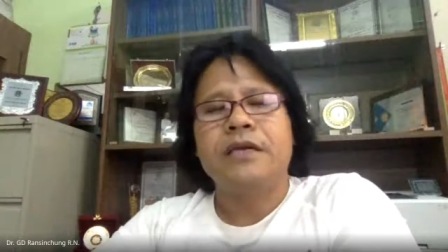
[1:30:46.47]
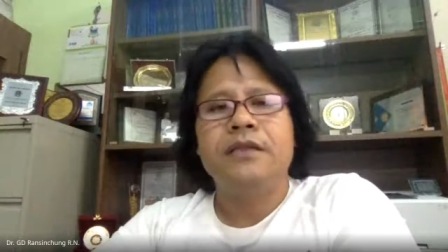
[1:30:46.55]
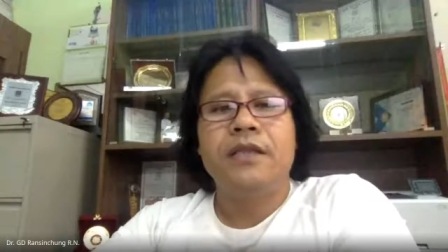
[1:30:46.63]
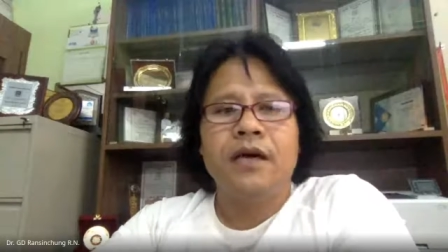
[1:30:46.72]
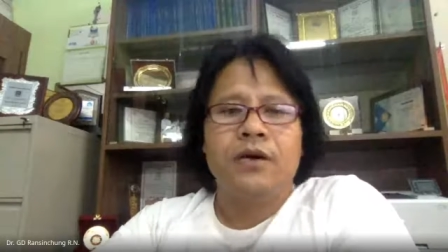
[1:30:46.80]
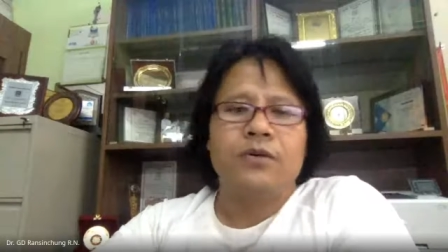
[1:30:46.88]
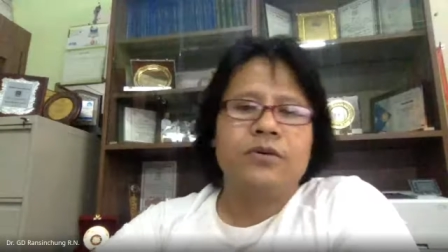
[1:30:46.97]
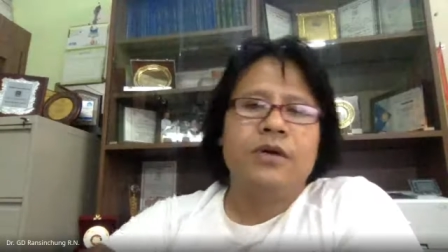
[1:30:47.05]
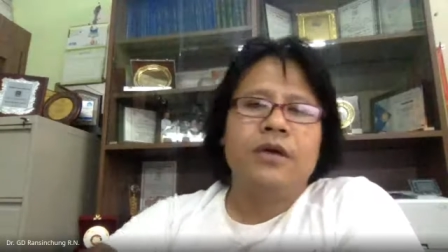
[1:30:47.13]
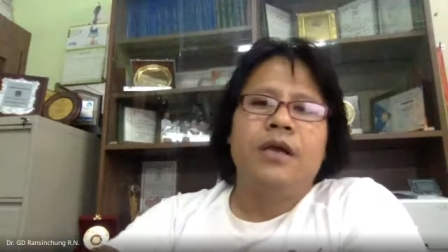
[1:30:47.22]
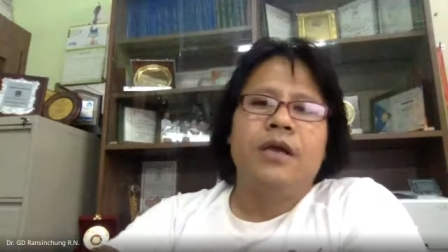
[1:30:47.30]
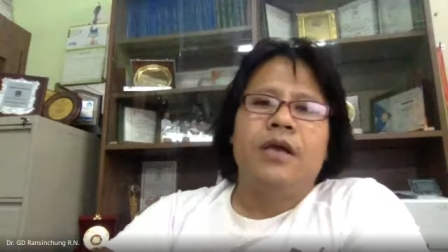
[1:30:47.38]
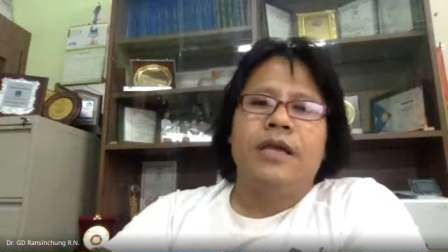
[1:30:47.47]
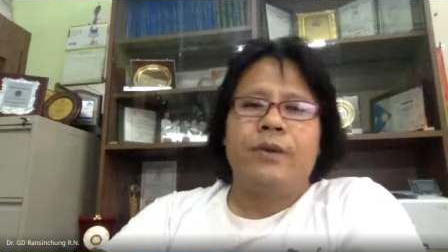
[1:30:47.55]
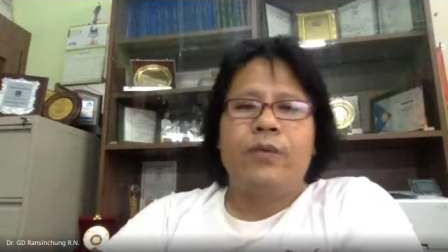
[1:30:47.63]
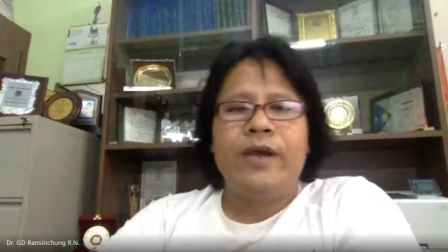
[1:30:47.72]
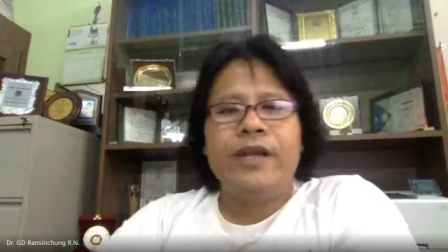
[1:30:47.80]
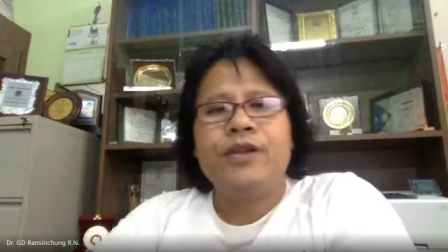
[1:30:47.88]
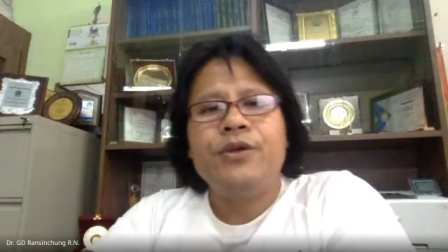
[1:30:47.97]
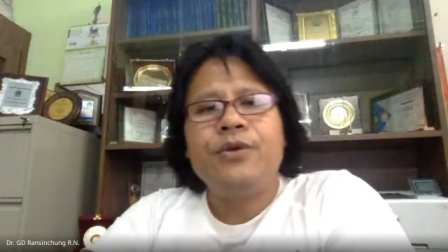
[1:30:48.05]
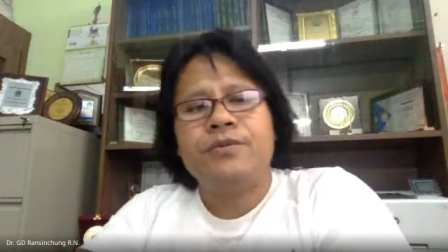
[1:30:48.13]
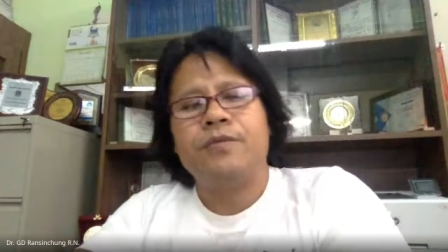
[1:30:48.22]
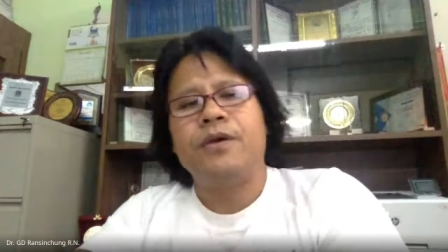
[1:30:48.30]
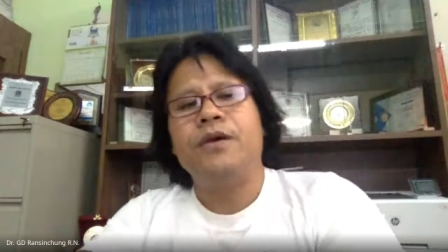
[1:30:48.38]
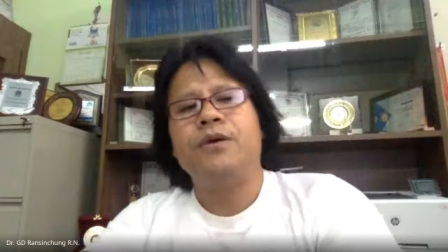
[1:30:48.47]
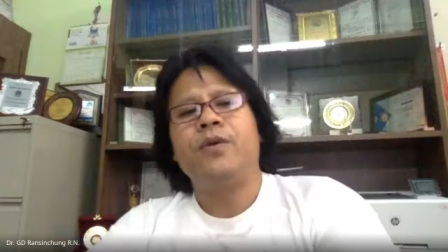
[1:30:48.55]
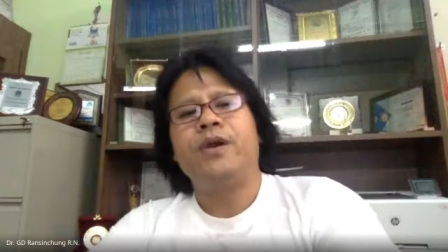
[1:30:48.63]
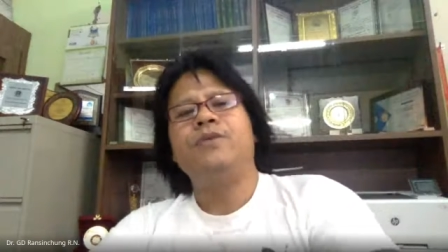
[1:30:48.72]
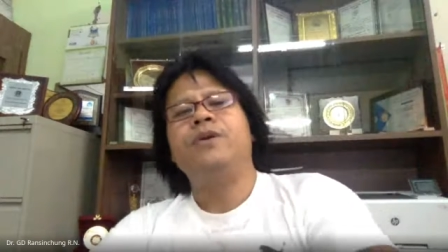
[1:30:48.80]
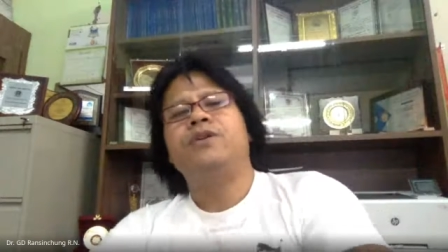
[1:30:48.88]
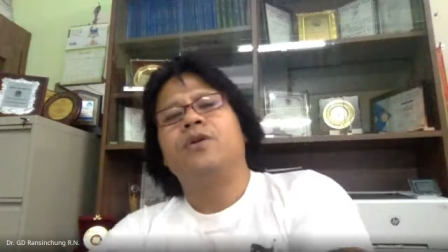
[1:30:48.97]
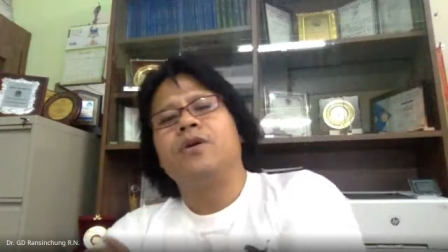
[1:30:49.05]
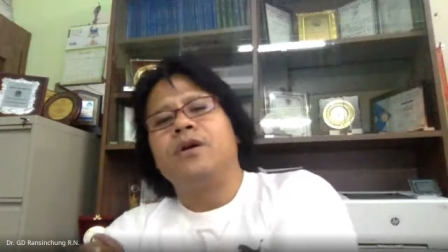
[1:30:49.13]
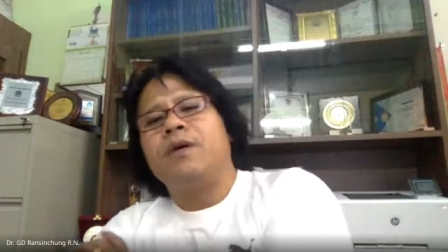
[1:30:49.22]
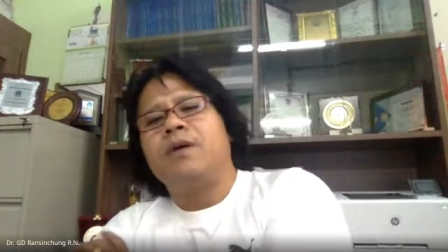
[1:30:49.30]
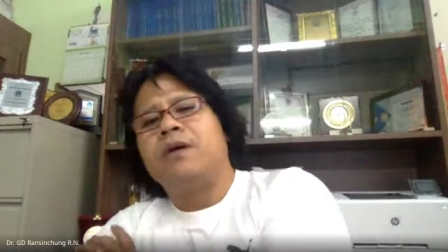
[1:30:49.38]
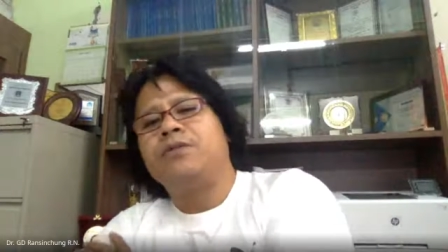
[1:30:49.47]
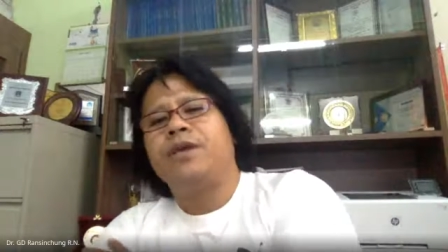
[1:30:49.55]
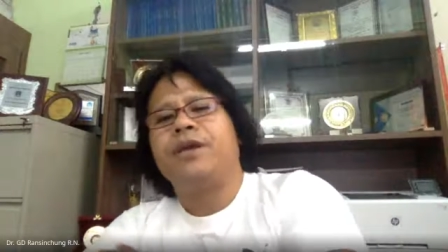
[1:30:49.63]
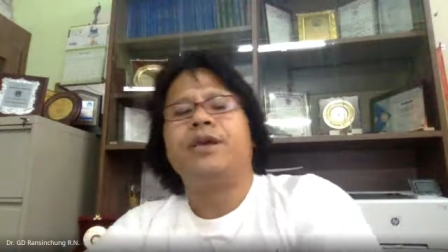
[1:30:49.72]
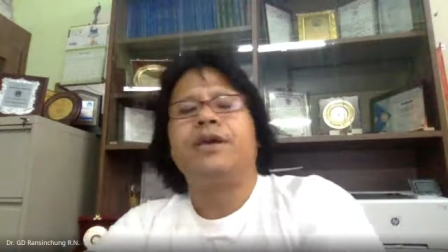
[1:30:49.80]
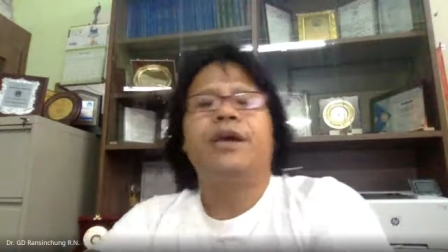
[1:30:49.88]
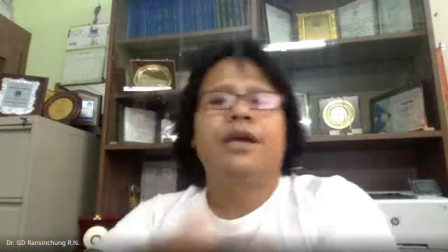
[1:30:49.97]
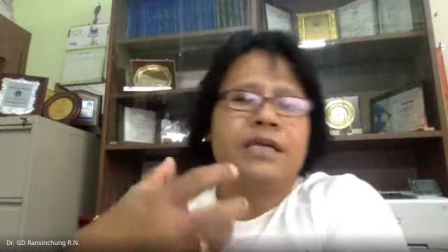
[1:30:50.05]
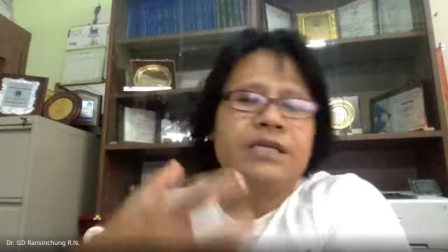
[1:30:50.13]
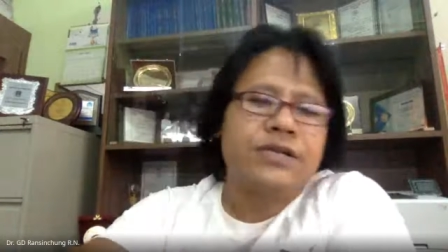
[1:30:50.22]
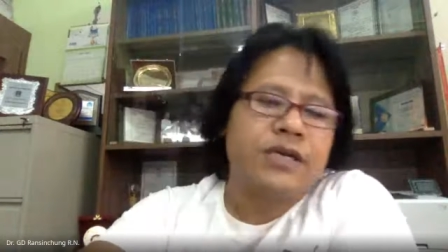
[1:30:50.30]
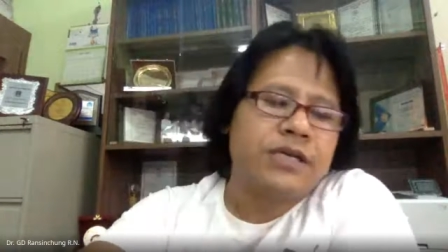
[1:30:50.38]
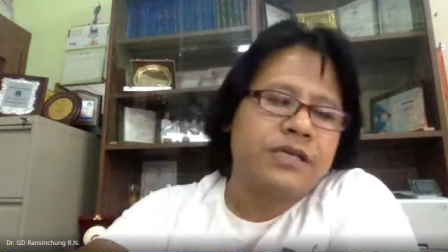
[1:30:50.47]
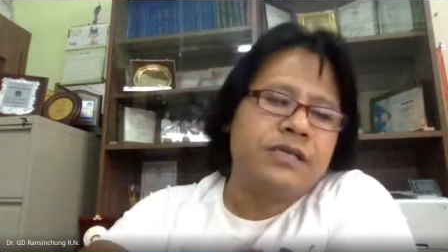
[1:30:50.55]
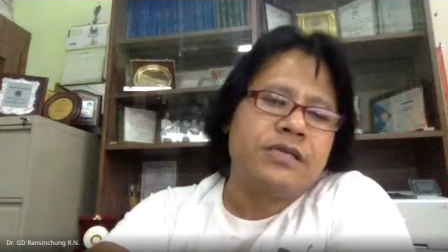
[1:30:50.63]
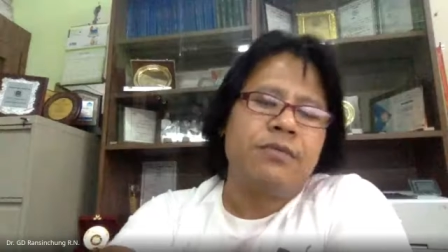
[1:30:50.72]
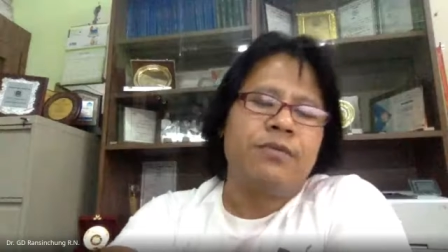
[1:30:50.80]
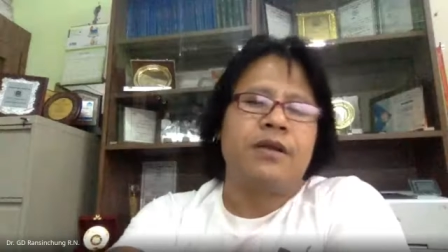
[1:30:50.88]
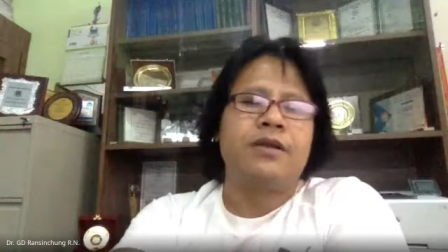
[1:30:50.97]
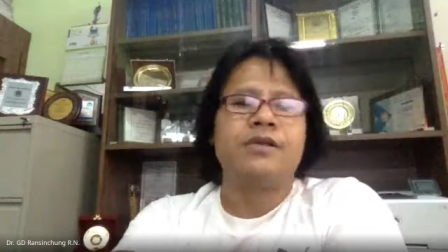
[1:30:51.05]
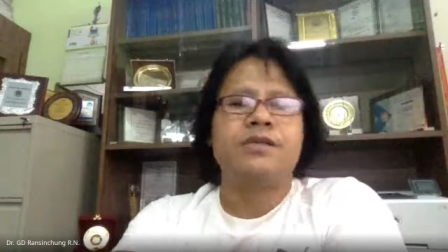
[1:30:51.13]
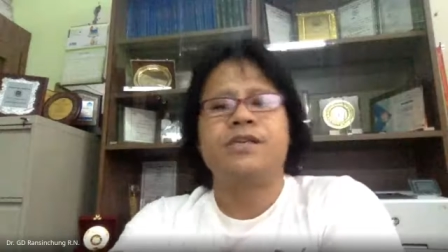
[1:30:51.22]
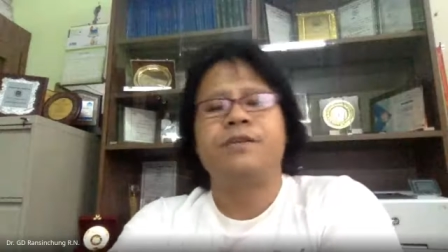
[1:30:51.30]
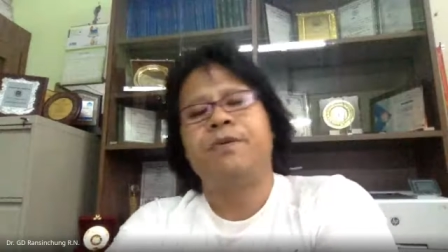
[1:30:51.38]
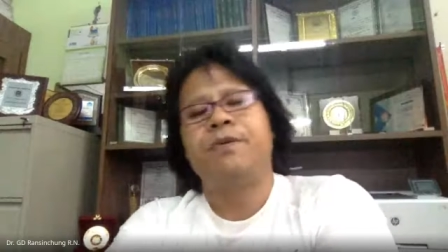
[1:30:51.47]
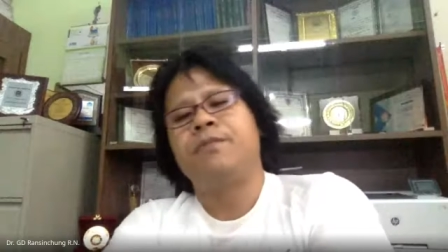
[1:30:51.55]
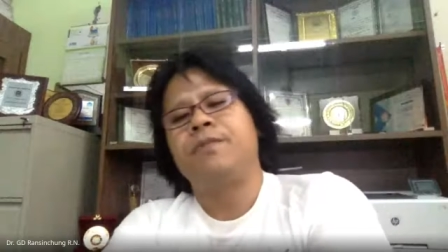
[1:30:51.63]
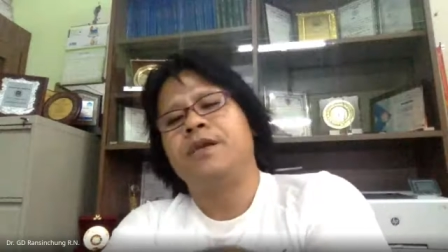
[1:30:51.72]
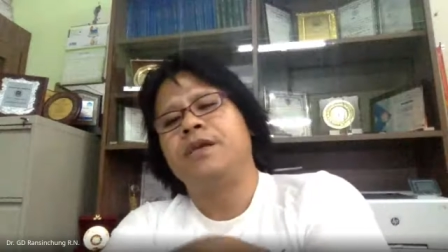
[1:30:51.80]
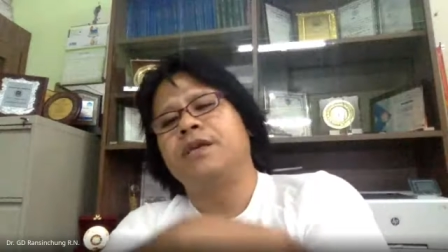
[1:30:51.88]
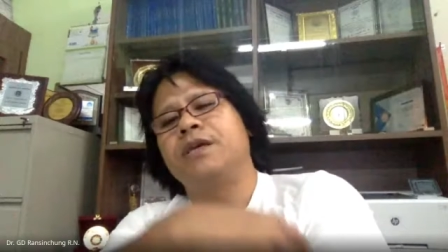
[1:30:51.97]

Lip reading: Now, when we talk about the constructions of the rigid pavement,